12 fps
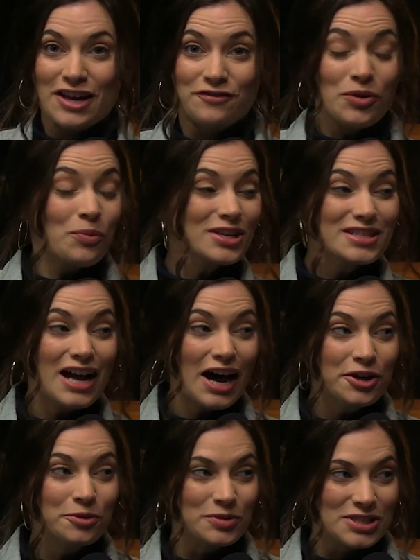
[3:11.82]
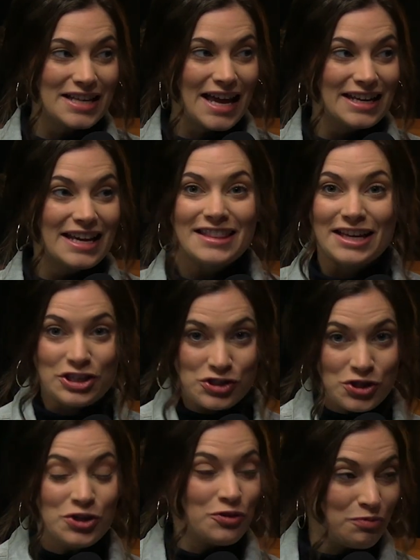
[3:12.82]
If it wasn't 100%, then he
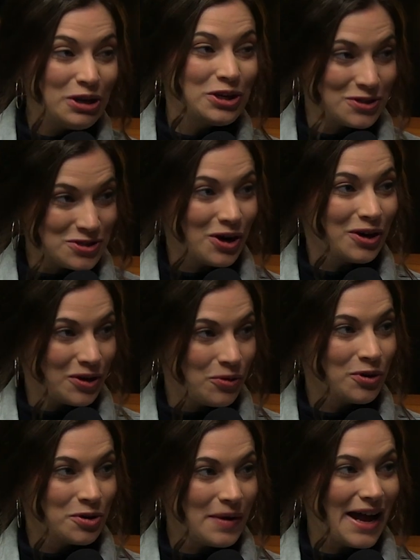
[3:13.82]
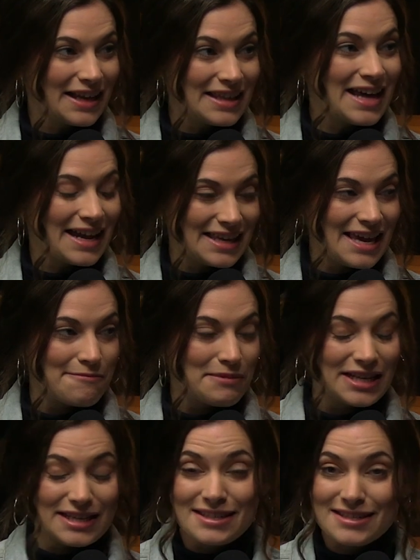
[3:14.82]
shouldn't have been your starting quarterback in that game.
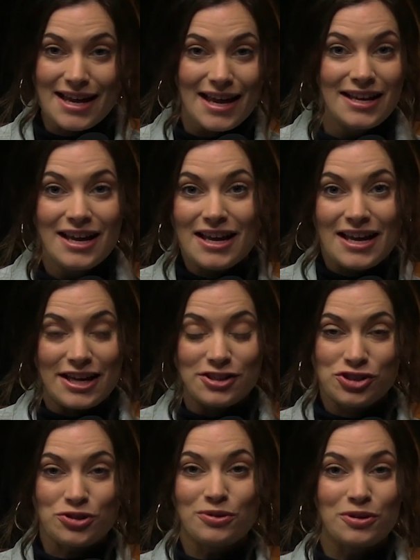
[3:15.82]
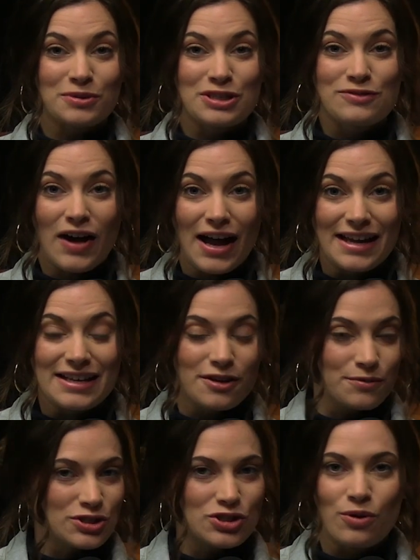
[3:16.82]
And he said his shoulder was fine.
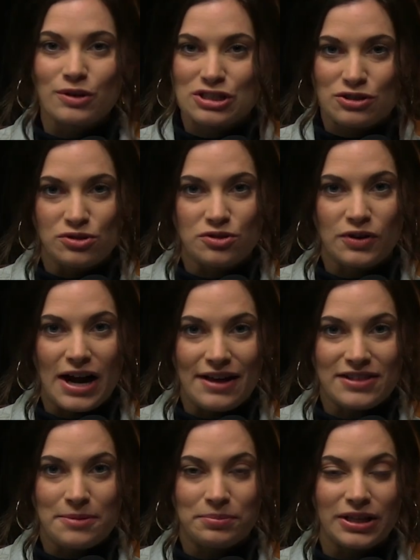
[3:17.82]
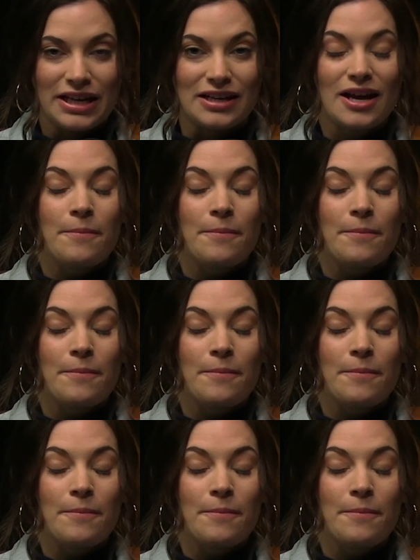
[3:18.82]
There was no excuse for how they played.